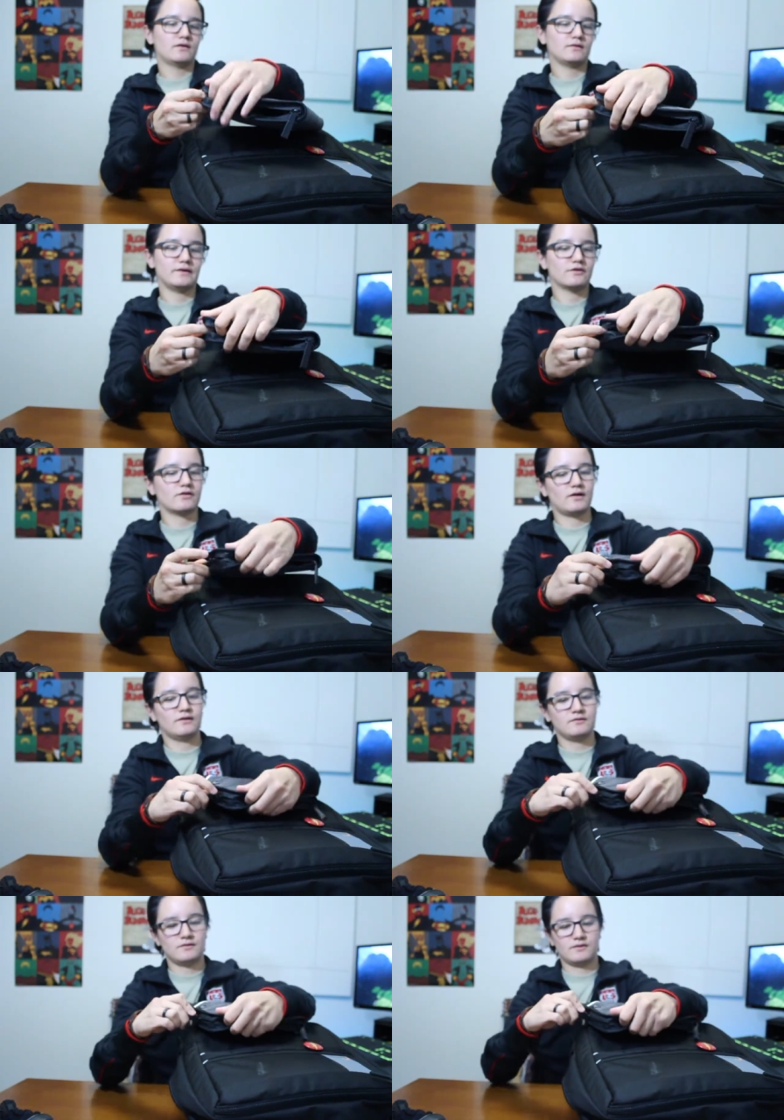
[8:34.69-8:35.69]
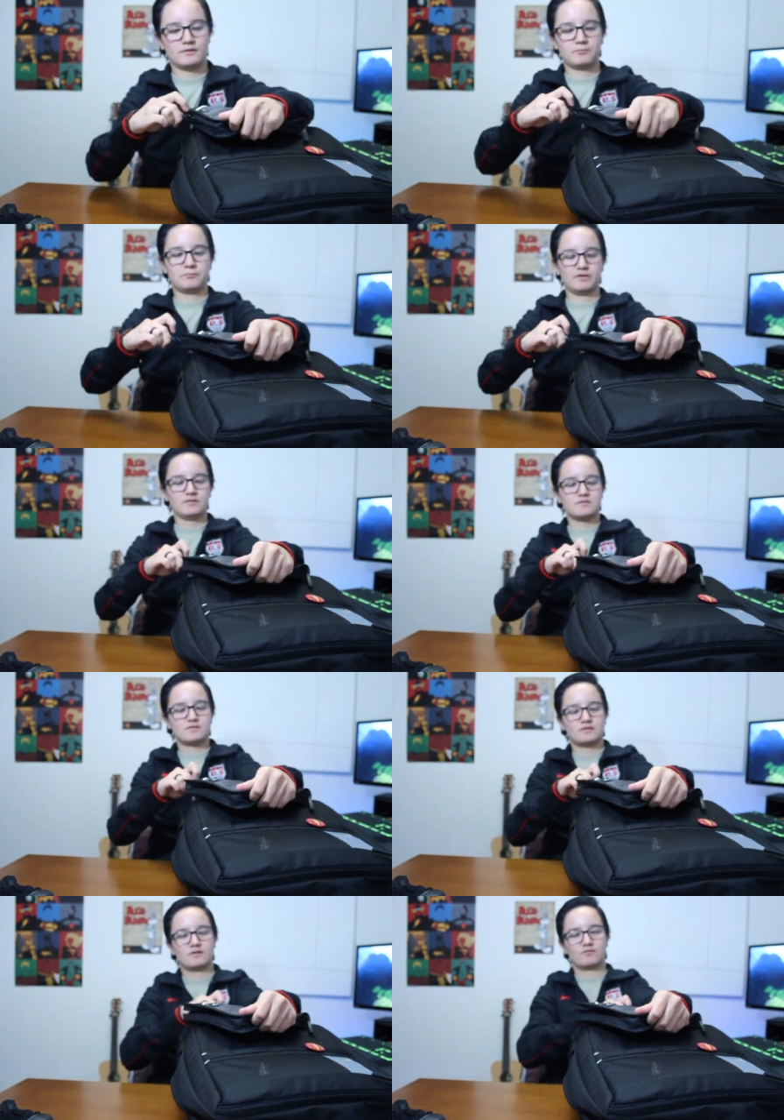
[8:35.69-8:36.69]
later on, but
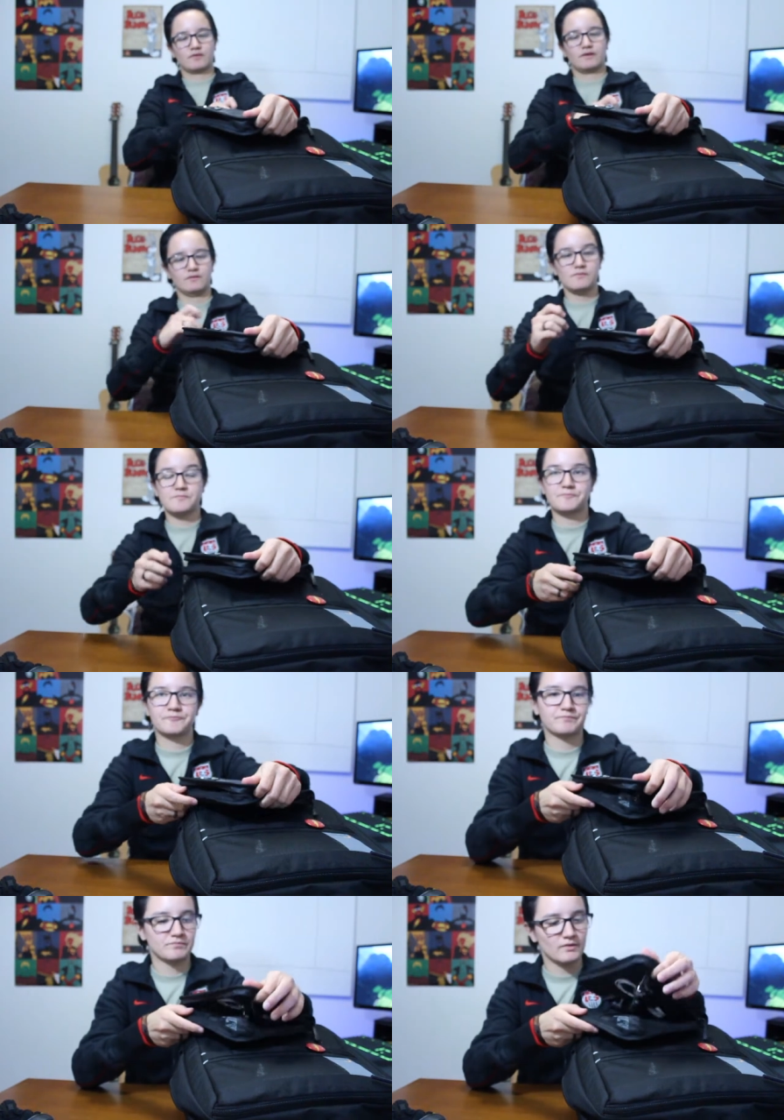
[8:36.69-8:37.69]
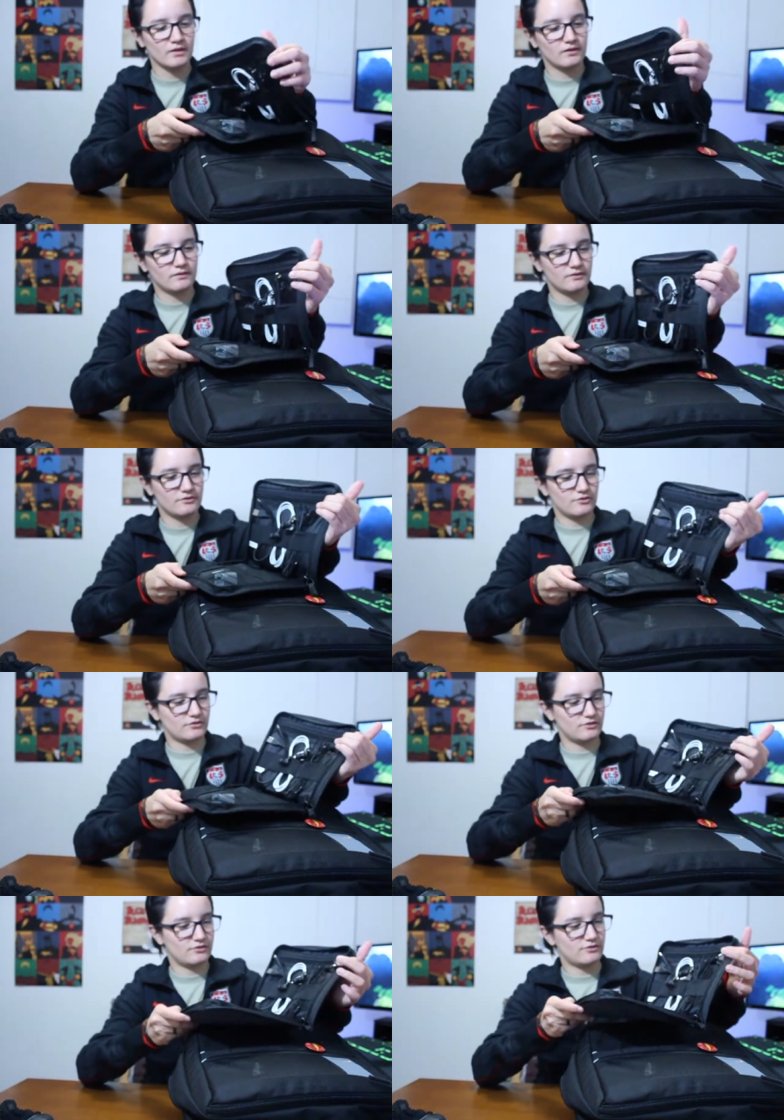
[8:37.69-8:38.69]
for now, this,
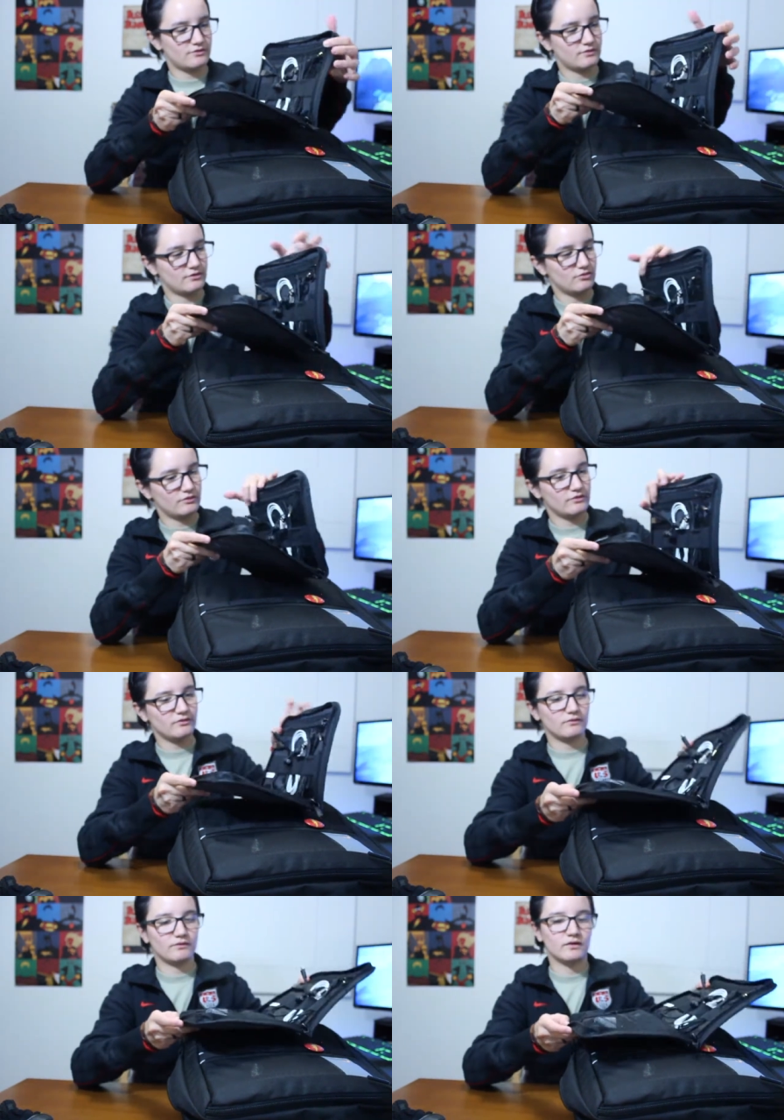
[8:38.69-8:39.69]
this, this will do